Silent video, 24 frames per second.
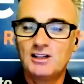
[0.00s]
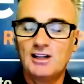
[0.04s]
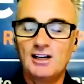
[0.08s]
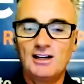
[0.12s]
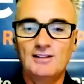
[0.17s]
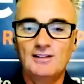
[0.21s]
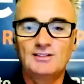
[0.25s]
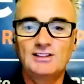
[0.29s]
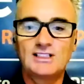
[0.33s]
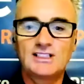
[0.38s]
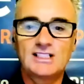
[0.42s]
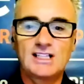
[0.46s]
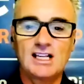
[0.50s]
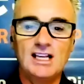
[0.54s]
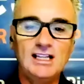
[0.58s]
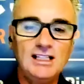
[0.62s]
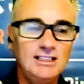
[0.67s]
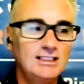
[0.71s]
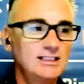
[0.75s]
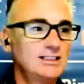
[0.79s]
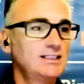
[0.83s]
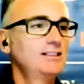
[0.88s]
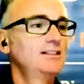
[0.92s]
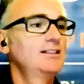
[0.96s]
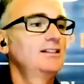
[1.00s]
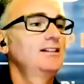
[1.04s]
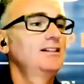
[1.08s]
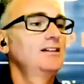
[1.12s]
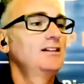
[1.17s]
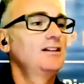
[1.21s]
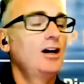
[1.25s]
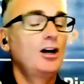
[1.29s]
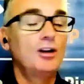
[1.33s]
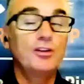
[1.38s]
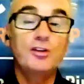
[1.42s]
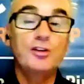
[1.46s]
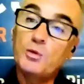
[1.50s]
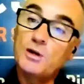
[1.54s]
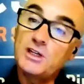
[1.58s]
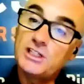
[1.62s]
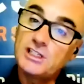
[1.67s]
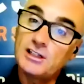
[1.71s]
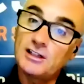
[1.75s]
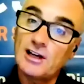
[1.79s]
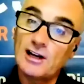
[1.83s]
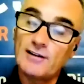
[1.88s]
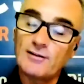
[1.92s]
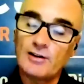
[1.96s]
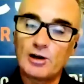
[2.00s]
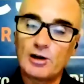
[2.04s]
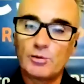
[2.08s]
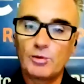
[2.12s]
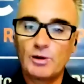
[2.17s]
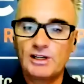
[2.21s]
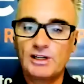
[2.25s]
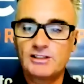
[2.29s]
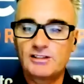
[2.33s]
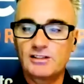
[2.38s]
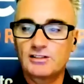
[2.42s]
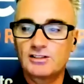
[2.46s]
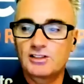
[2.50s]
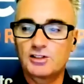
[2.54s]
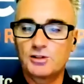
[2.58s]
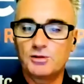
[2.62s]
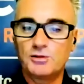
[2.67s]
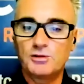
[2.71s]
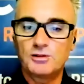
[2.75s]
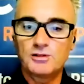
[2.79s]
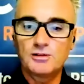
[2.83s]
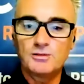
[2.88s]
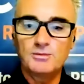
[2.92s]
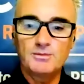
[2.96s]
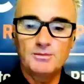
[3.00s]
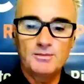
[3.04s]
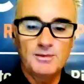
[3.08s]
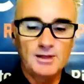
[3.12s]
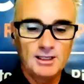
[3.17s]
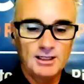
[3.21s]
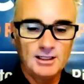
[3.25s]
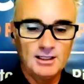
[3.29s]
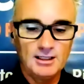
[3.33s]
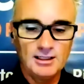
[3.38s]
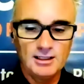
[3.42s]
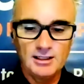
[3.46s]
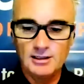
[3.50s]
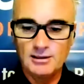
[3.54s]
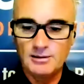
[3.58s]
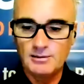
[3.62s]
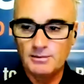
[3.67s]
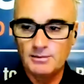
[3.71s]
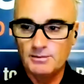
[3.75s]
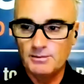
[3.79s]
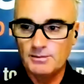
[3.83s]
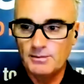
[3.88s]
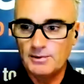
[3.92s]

I have to say, although we did have our winter storm um,